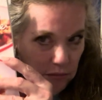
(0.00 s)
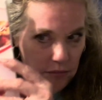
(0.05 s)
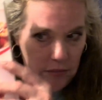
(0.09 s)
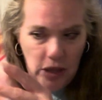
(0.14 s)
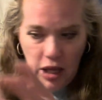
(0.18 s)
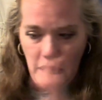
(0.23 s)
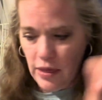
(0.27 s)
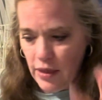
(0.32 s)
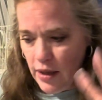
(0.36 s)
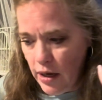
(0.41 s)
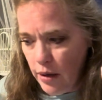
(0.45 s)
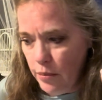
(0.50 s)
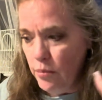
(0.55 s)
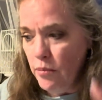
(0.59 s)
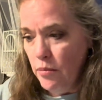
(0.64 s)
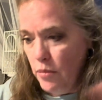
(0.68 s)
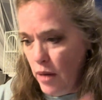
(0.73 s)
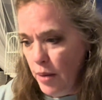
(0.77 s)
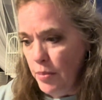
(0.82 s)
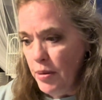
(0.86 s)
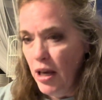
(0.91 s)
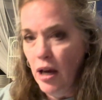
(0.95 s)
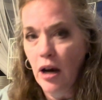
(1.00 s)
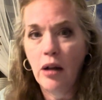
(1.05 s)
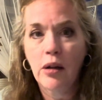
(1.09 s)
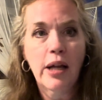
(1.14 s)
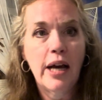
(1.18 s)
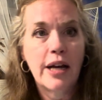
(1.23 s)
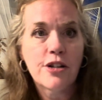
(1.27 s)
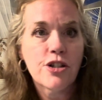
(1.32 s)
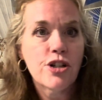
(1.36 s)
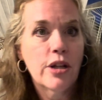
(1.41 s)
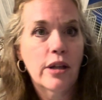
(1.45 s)
And then maybe I'll
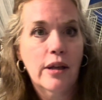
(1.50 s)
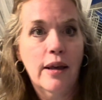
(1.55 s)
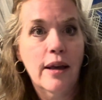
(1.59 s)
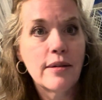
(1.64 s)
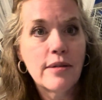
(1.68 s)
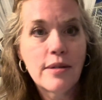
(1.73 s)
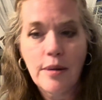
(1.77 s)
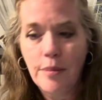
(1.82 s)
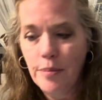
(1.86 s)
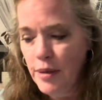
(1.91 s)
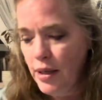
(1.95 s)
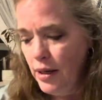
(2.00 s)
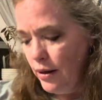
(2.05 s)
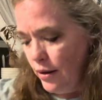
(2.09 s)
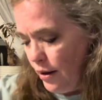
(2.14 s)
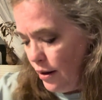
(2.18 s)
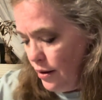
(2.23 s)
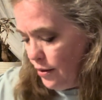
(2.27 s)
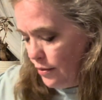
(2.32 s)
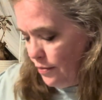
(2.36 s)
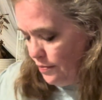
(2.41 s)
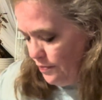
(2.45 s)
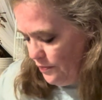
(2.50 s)
actually get something done.